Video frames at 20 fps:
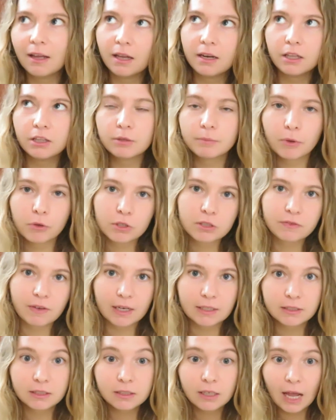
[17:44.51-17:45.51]
Another bonus
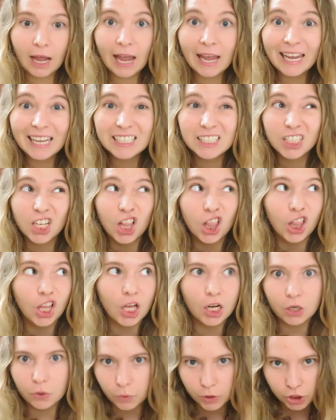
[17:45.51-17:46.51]
fact, I ask a
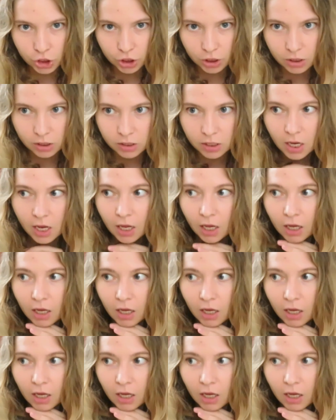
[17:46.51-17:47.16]
lot of questions.